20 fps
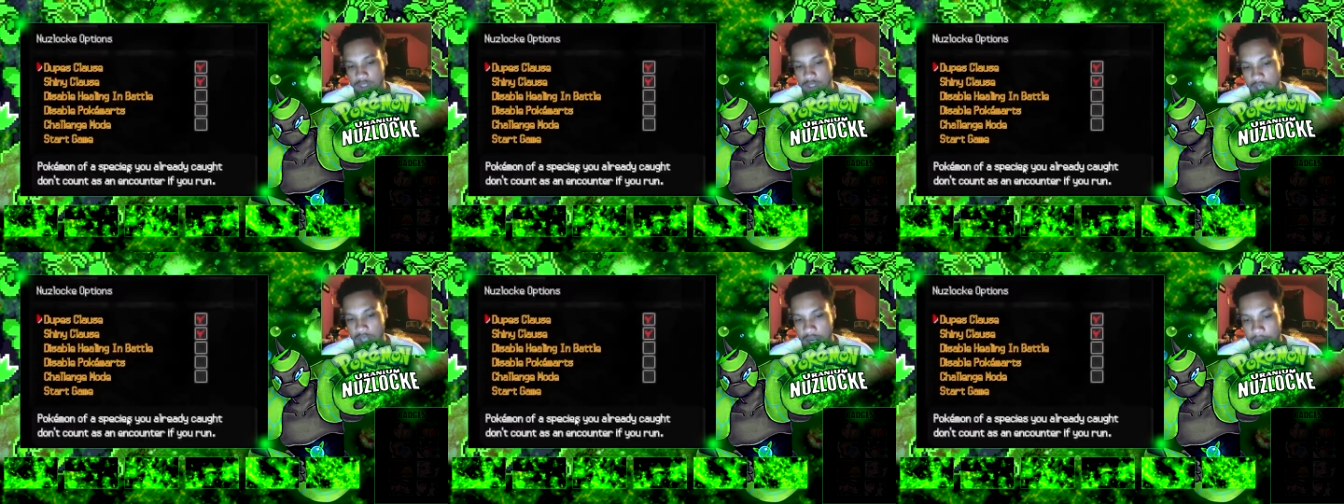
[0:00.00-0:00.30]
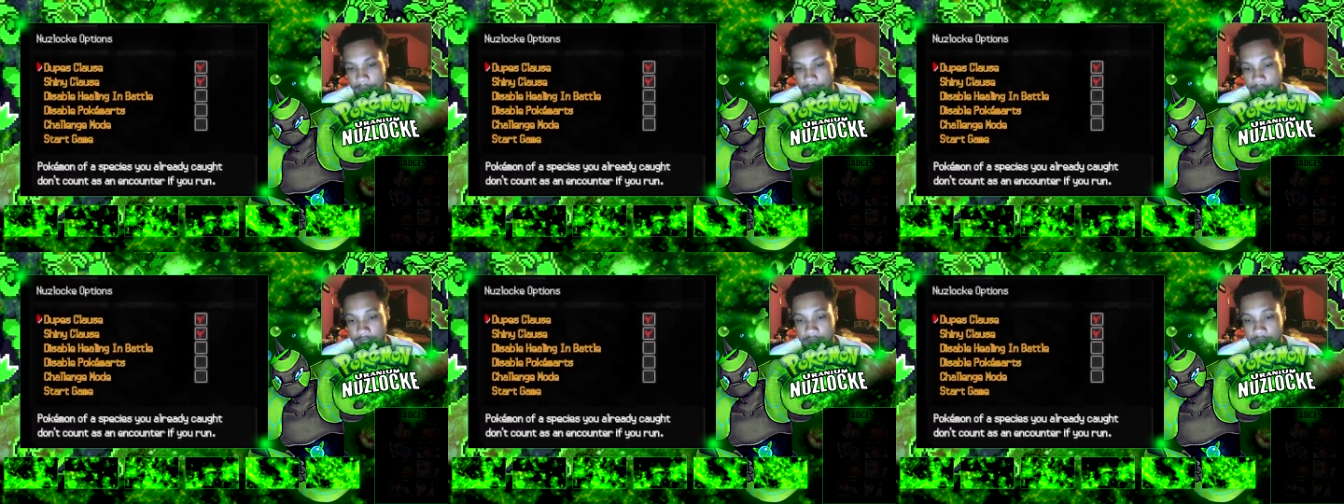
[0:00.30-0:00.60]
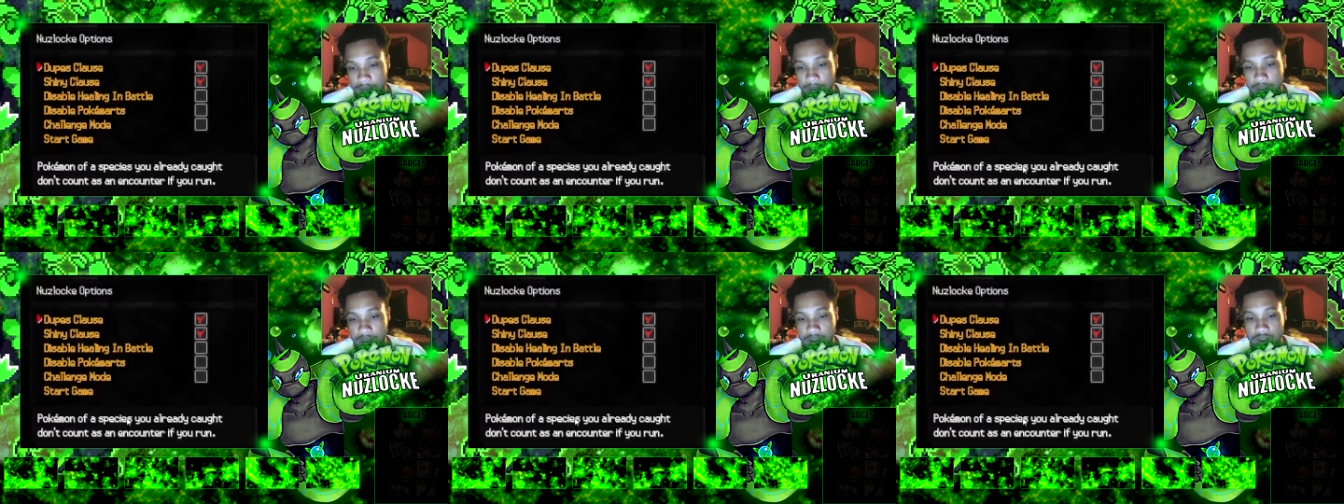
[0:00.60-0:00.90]
I'm
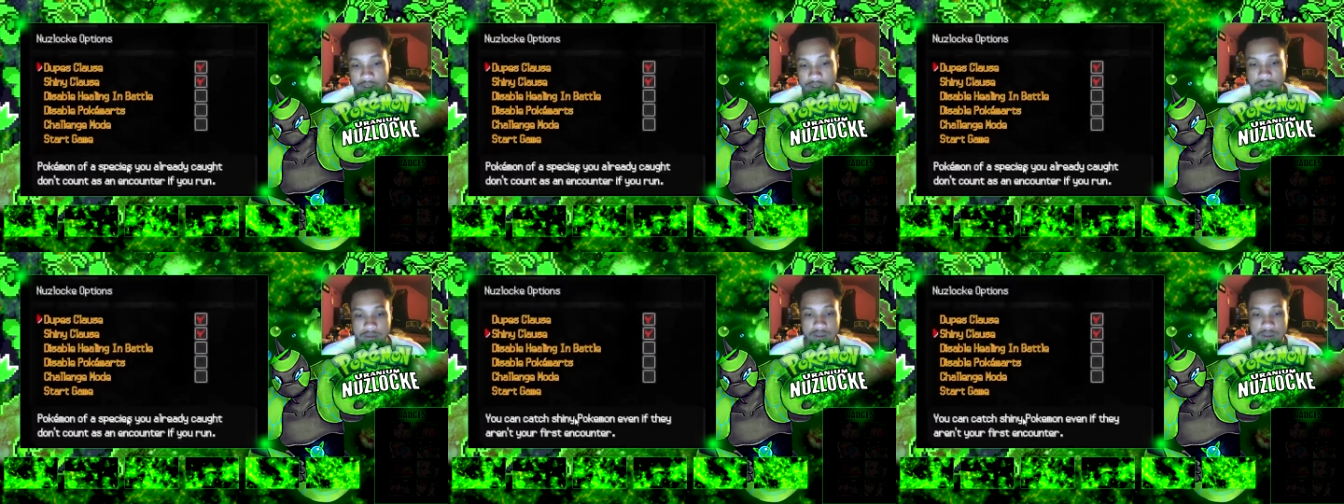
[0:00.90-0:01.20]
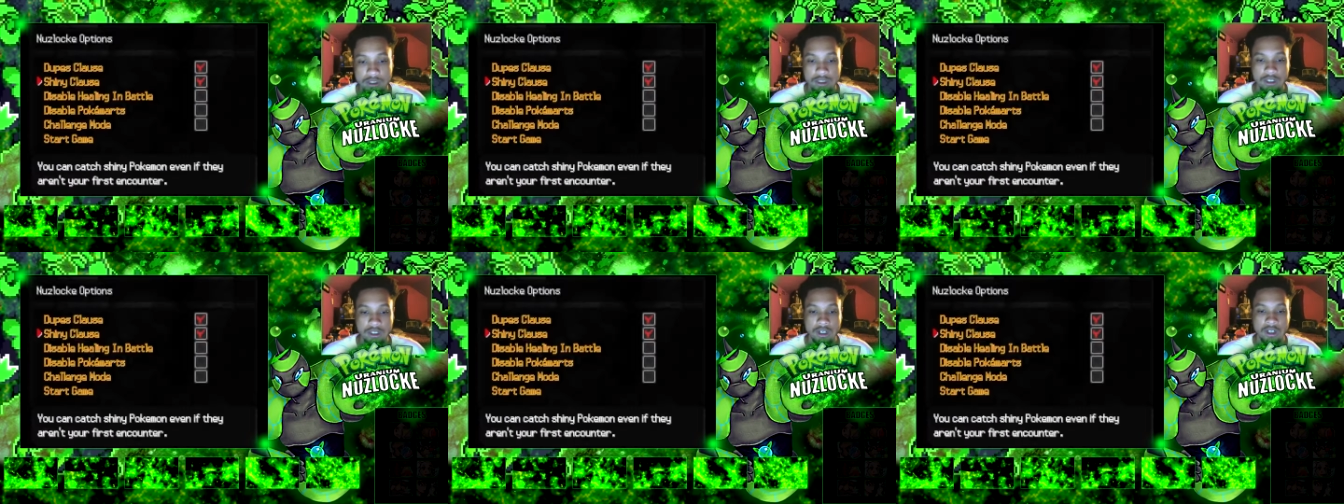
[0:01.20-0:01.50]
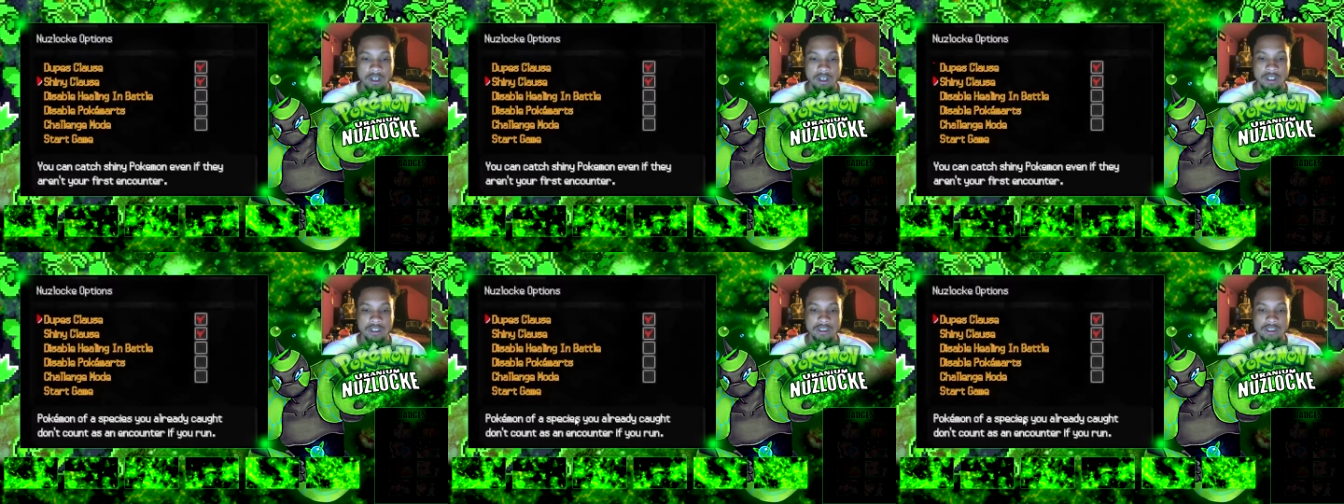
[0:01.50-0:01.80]
keeping the dupes
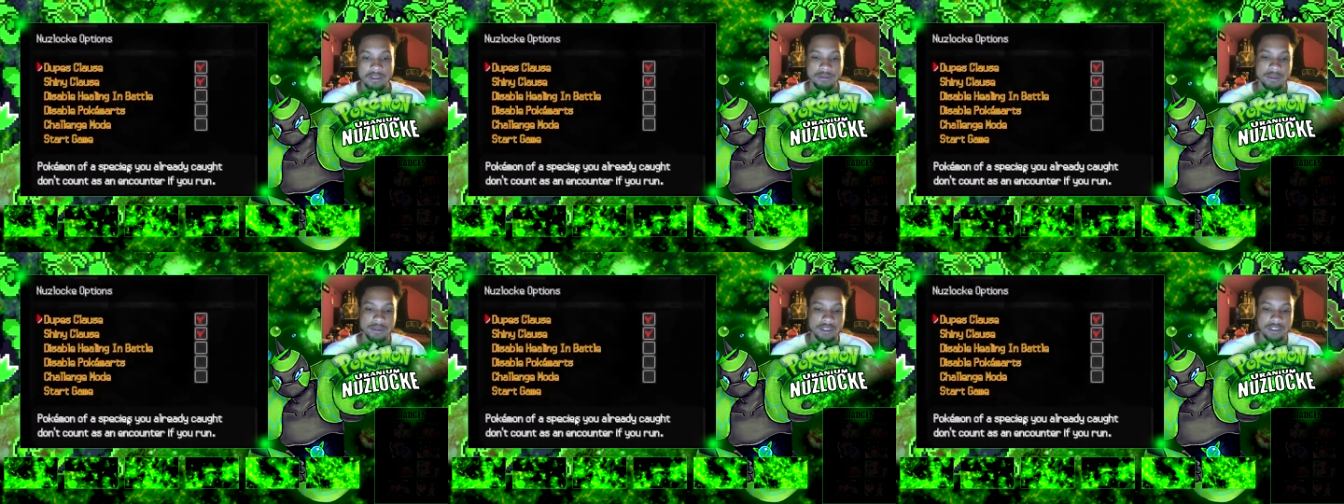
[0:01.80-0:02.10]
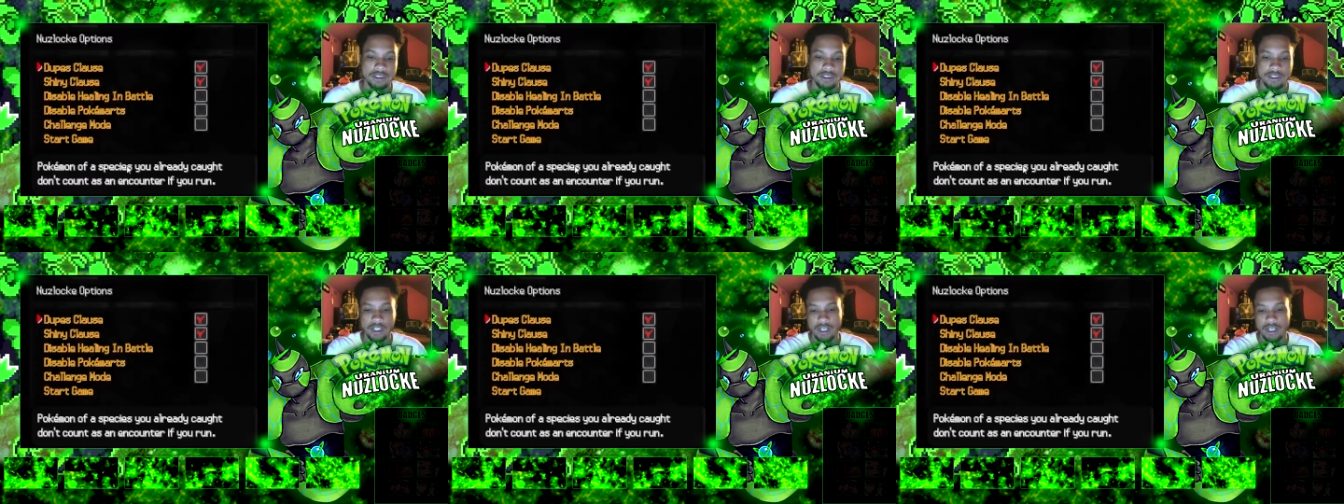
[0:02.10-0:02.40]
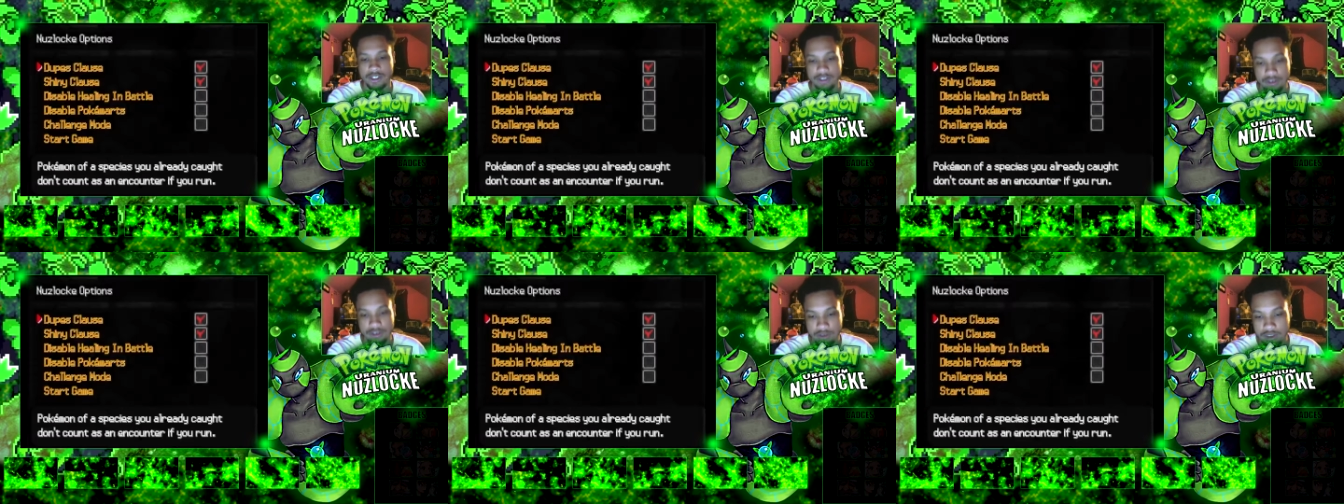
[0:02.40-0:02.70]
clause because
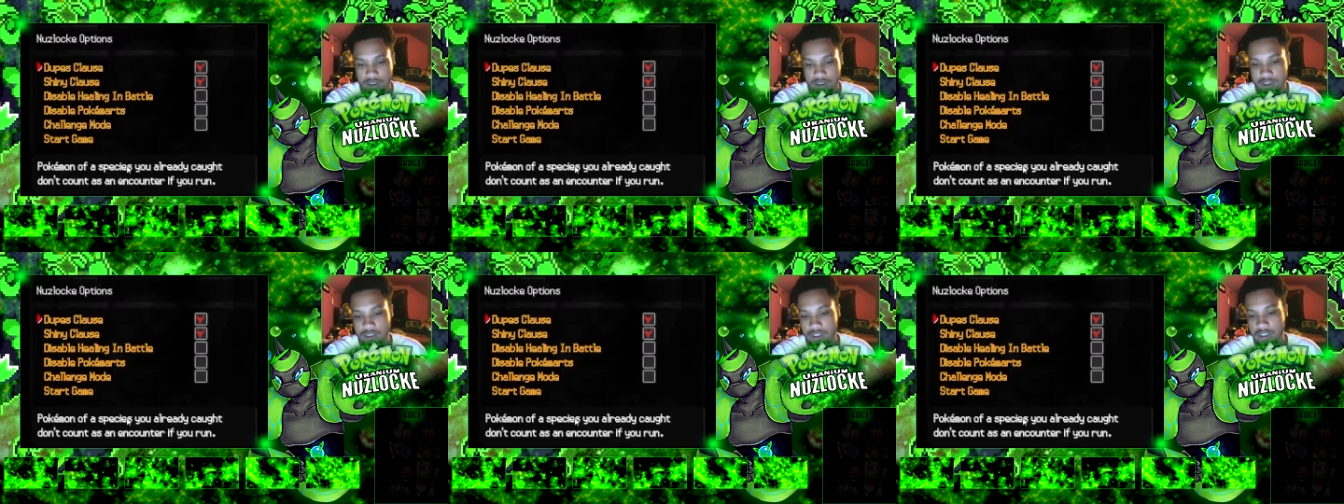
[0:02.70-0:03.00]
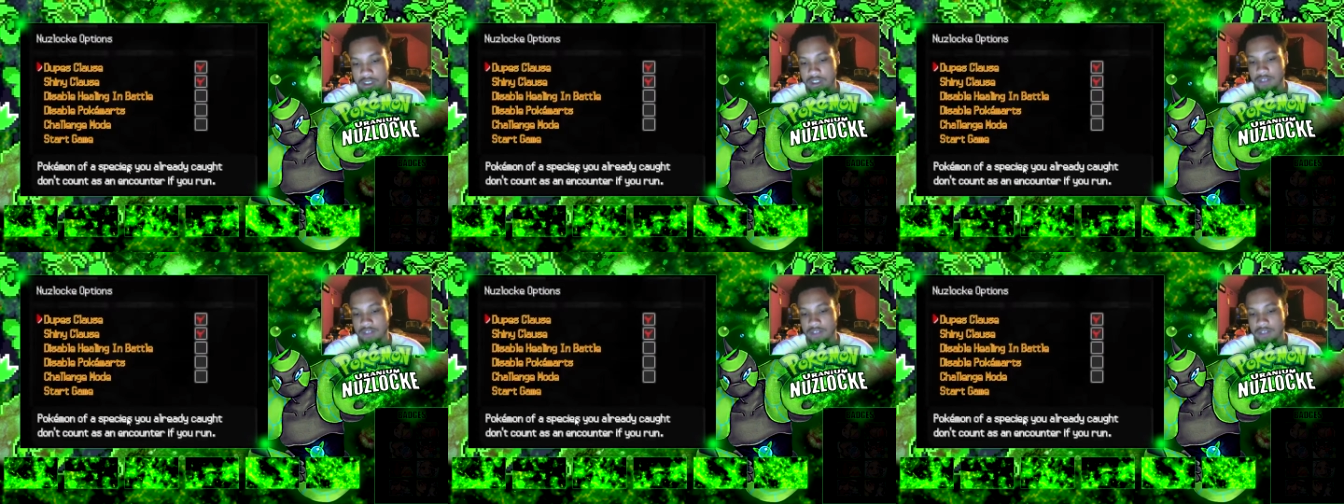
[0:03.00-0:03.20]
as you can see,